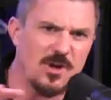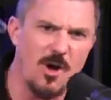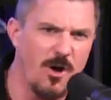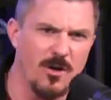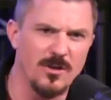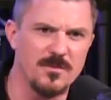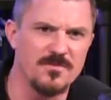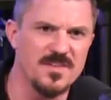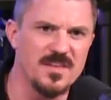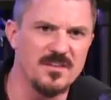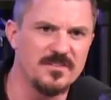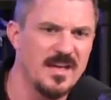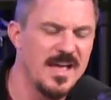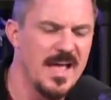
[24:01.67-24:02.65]
all of
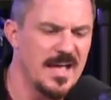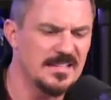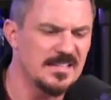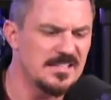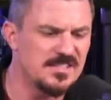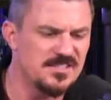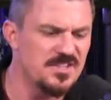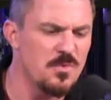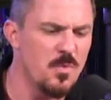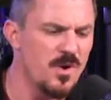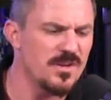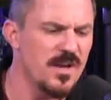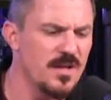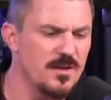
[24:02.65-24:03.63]
these, and let's see
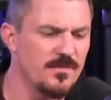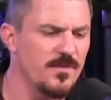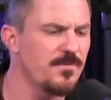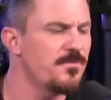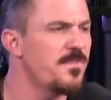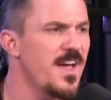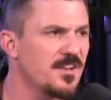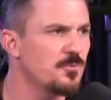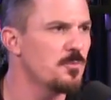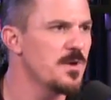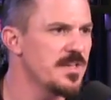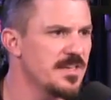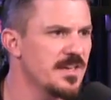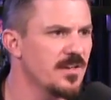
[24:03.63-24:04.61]
what kind of effect
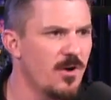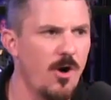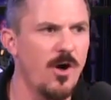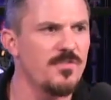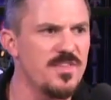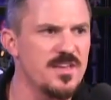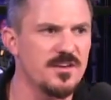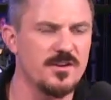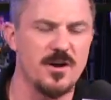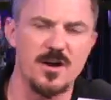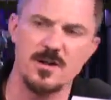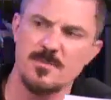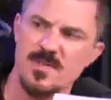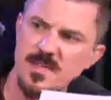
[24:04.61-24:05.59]
we get on the
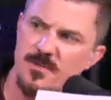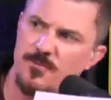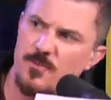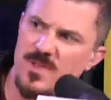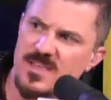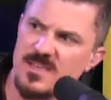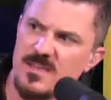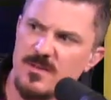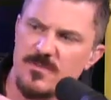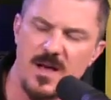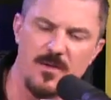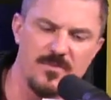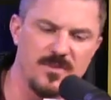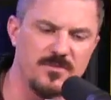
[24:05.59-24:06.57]
economy if we give
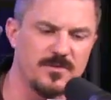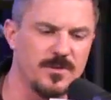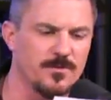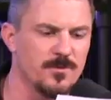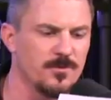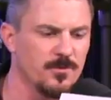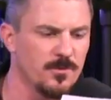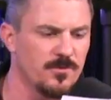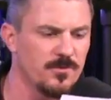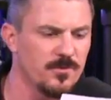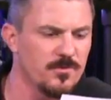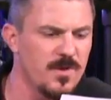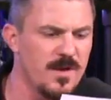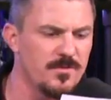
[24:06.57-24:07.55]
out these different
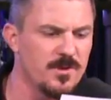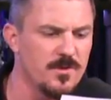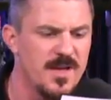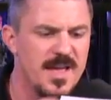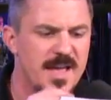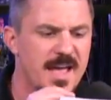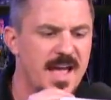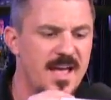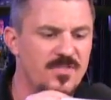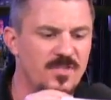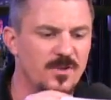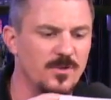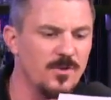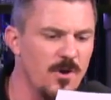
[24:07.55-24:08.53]
sources of revenue. And
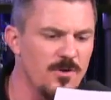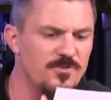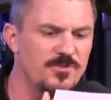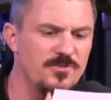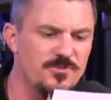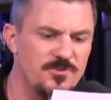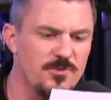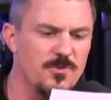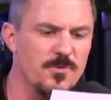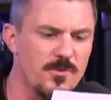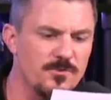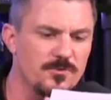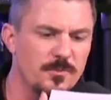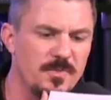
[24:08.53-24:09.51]
the largest
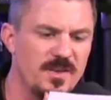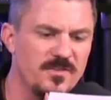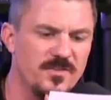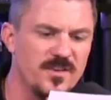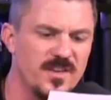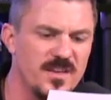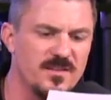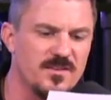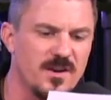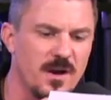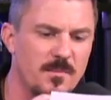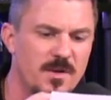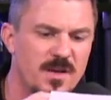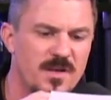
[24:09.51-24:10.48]
universal basic
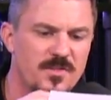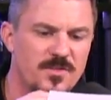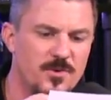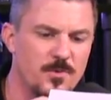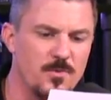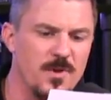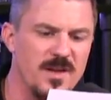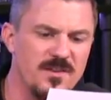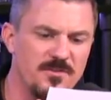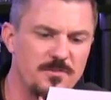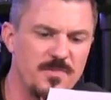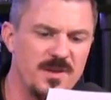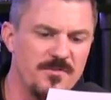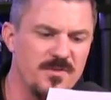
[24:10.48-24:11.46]
income, the
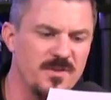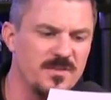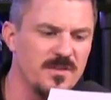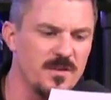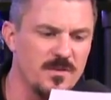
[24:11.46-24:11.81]
greatest benefit,